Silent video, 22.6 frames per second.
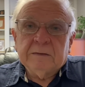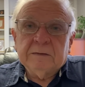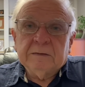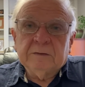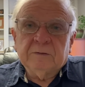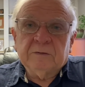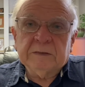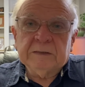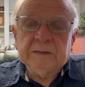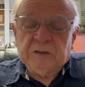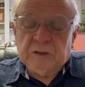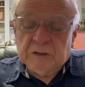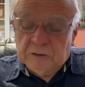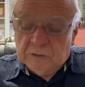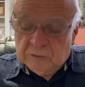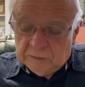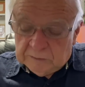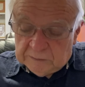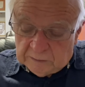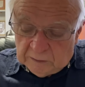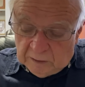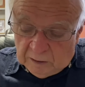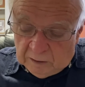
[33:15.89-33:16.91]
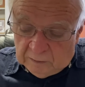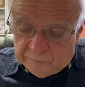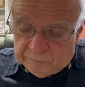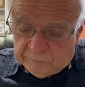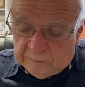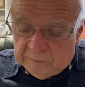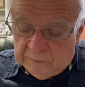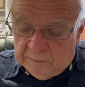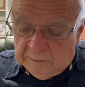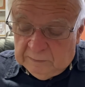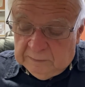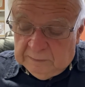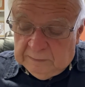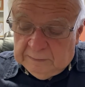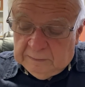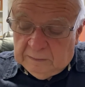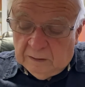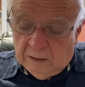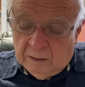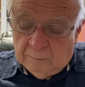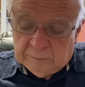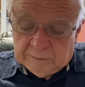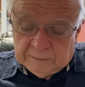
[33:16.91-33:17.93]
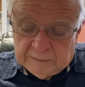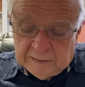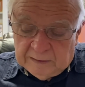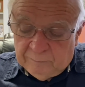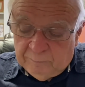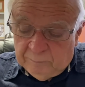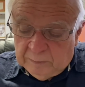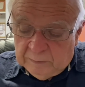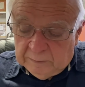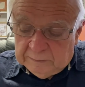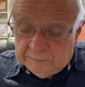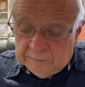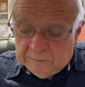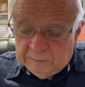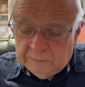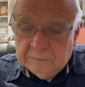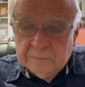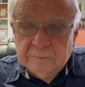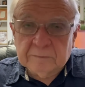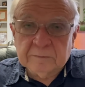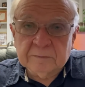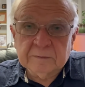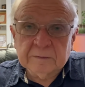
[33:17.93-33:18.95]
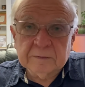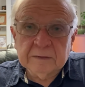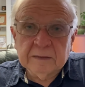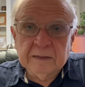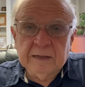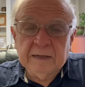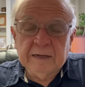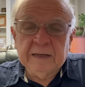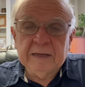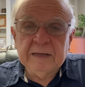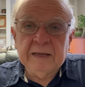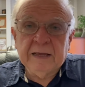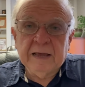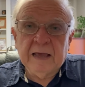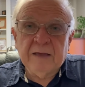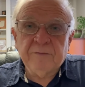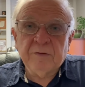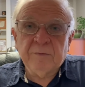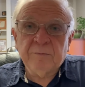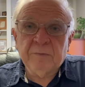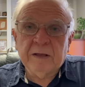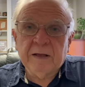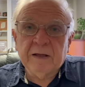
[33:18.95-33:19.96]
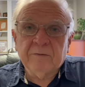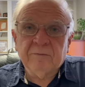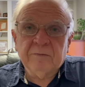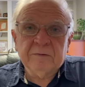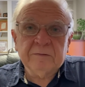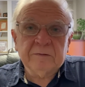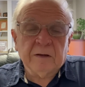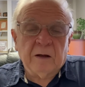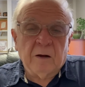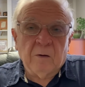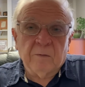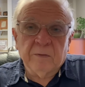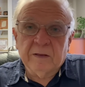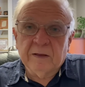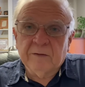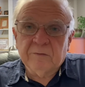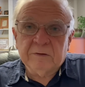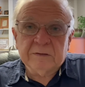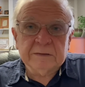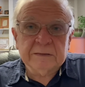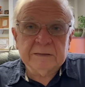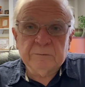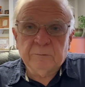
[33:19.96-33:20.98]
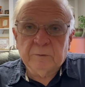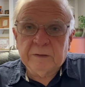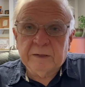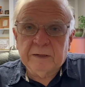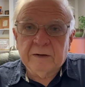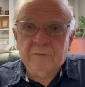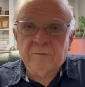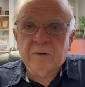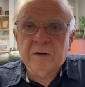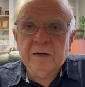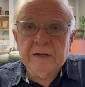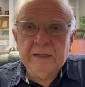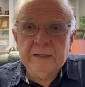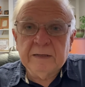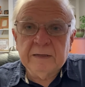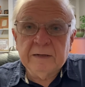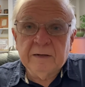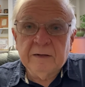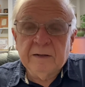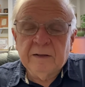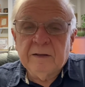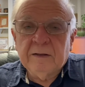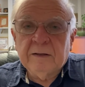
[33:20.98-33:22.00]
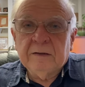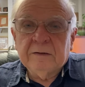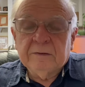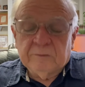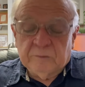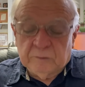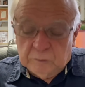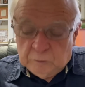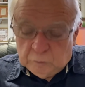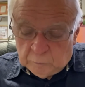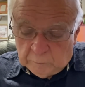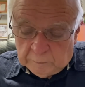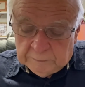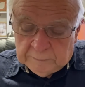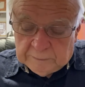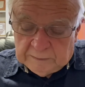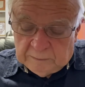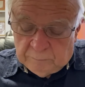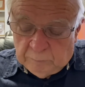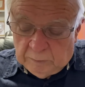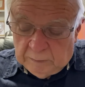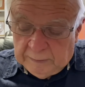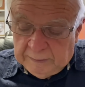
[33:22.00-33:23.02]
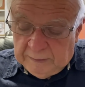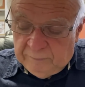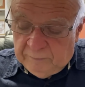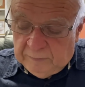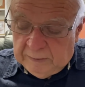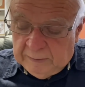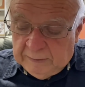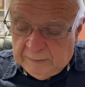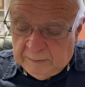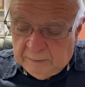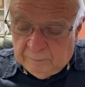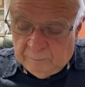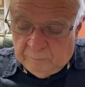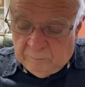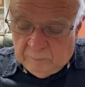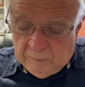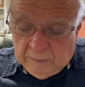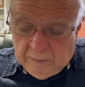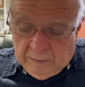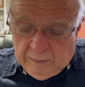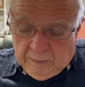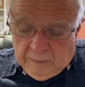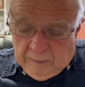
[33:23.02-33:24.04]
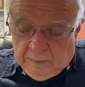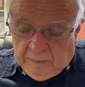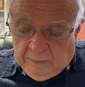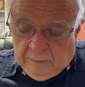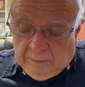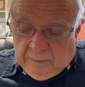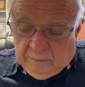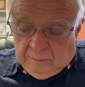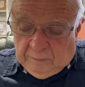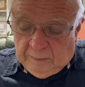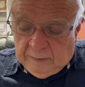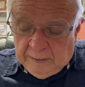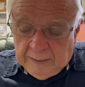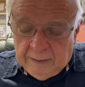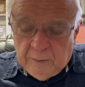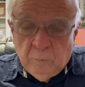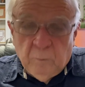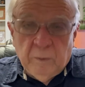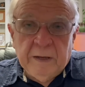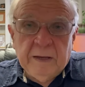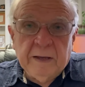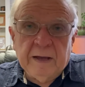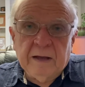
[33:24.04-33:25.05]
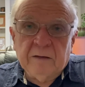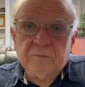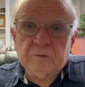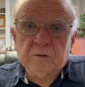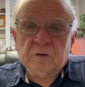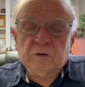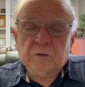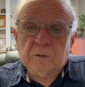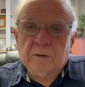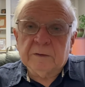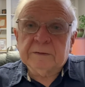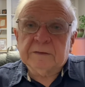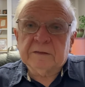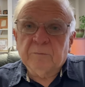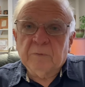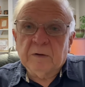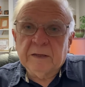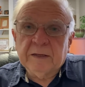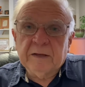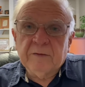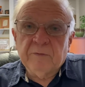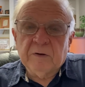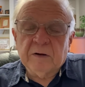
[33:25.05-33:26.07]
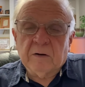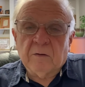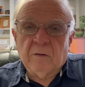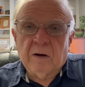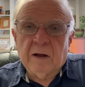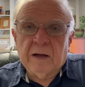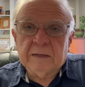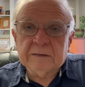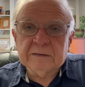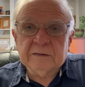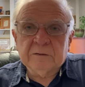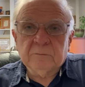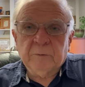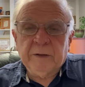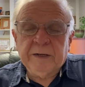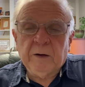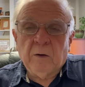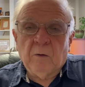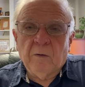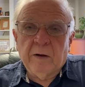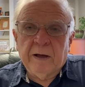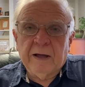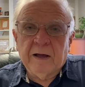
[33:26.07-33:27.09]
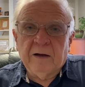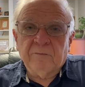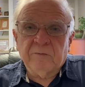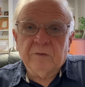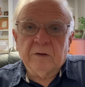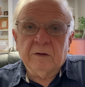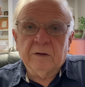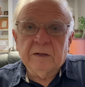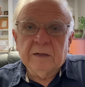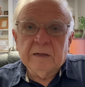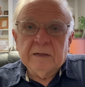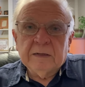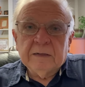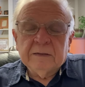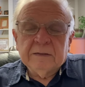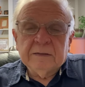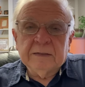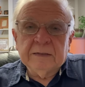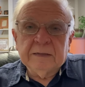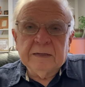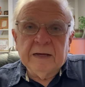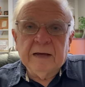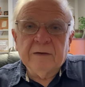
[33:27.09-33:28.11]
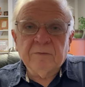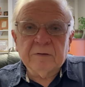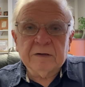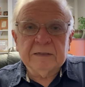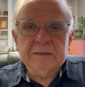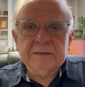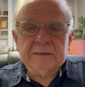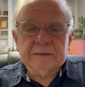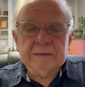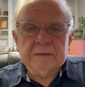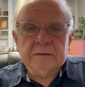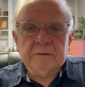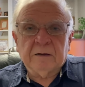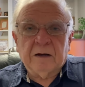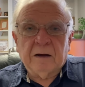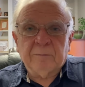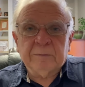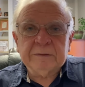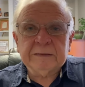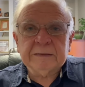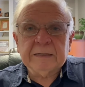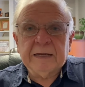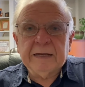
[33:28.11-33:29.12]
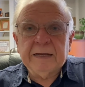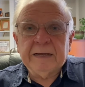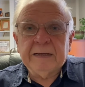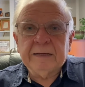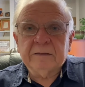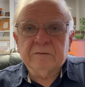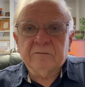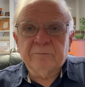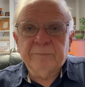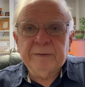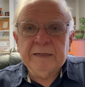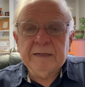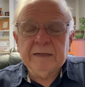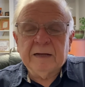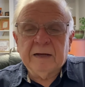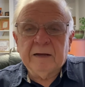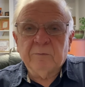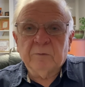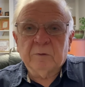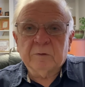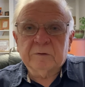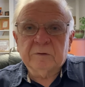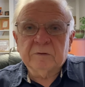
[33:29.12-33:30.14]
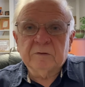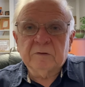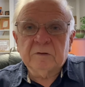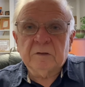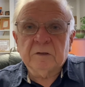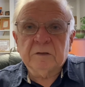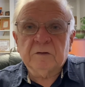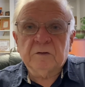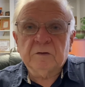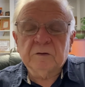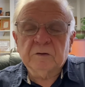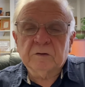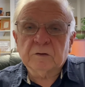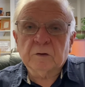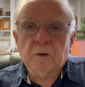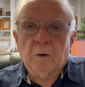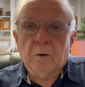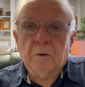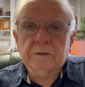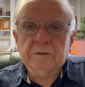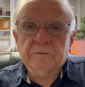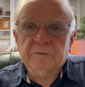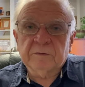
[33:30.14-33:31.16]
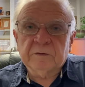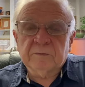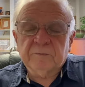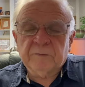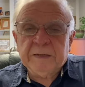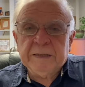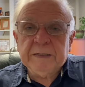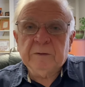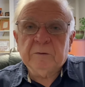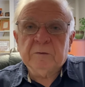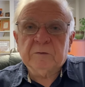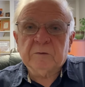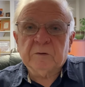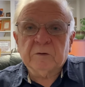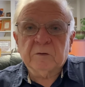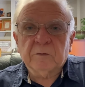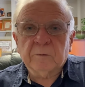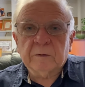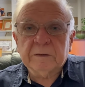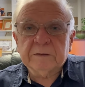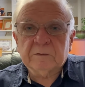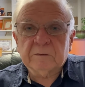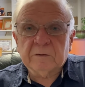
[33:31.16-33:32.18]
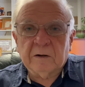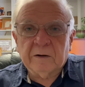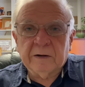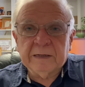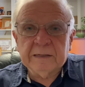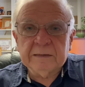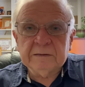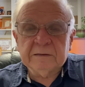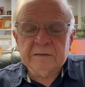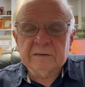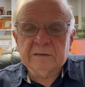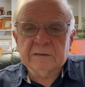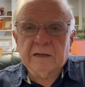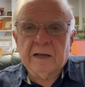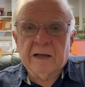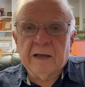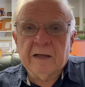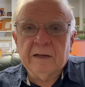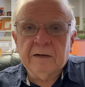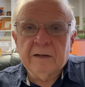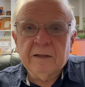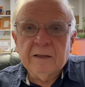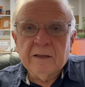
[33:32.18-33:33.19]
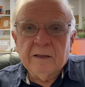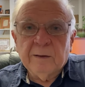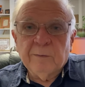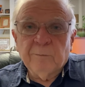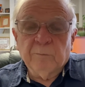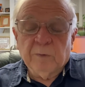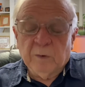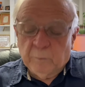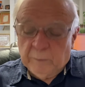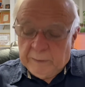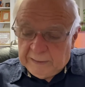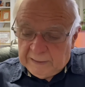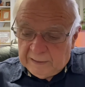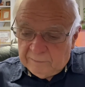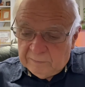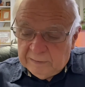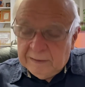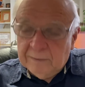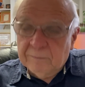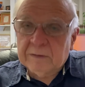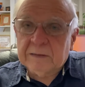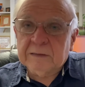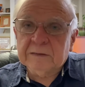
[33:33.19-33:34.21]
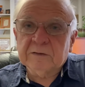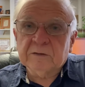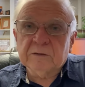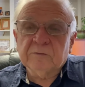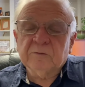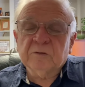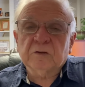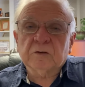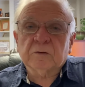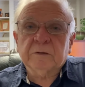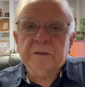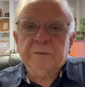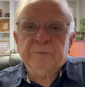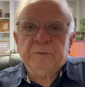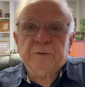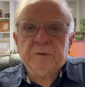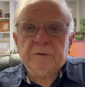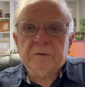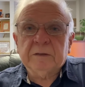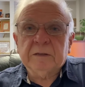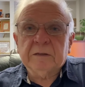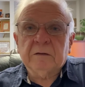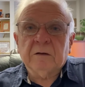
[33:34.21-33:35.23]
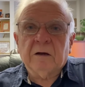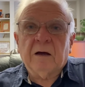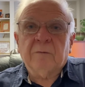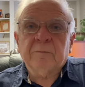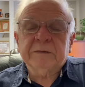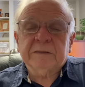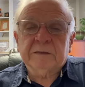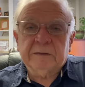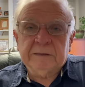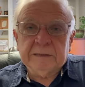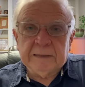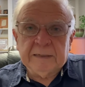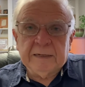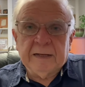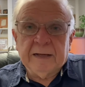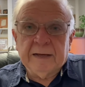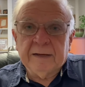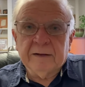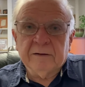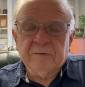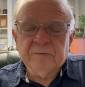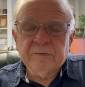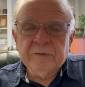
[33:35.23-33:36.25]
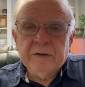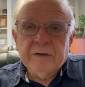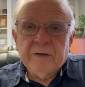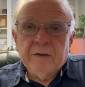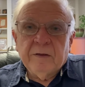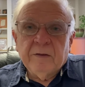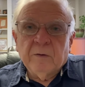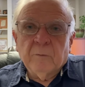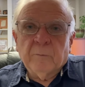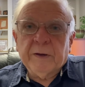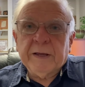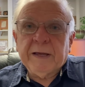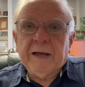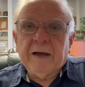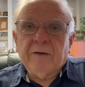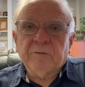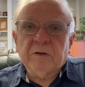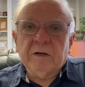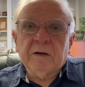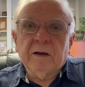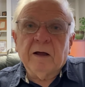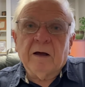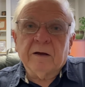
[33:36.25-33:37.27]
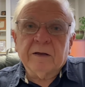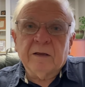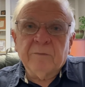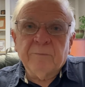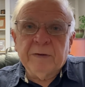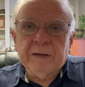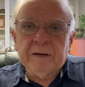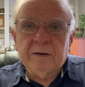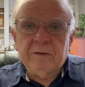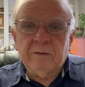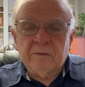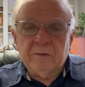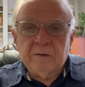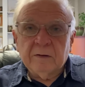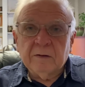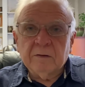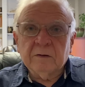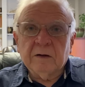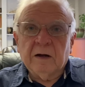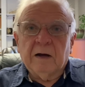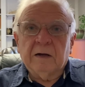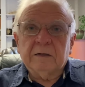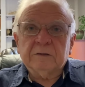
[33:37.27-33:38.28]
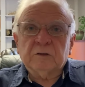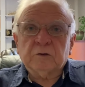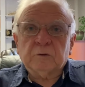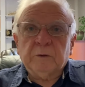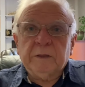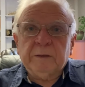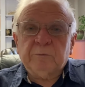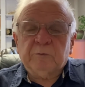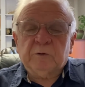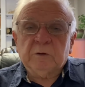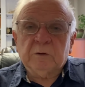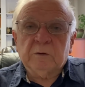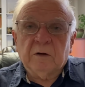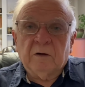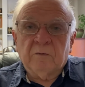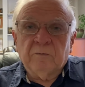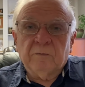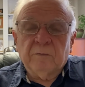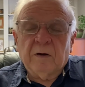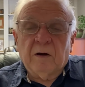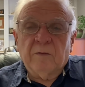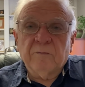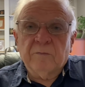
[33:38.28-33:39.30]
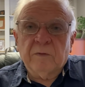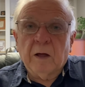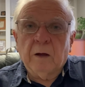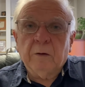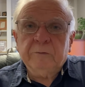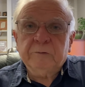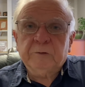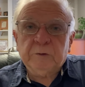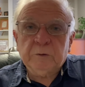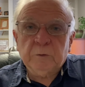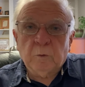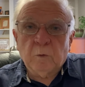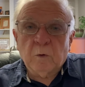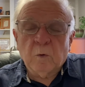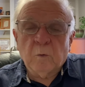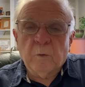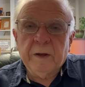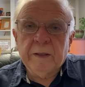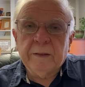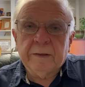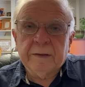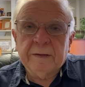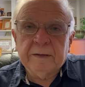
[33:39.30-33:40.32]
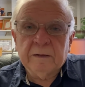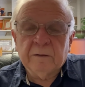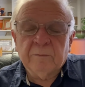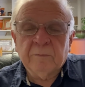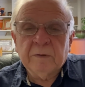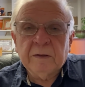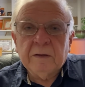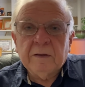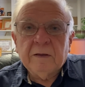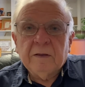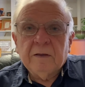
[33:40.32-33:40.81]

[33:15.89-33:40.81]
You see, Jesus loved Thomas that much, and he gave him the evidence, all the evidence he would ever need to trust and believe in him. Today, we have to trust and believe in Christ, and we don't have the evidence that Thomas had of being able to touch his scars of his fingers or thrust our hand in his side, but we have evidence of the scripture that Thomas didn't have. We have the documented scripture of those who were with him.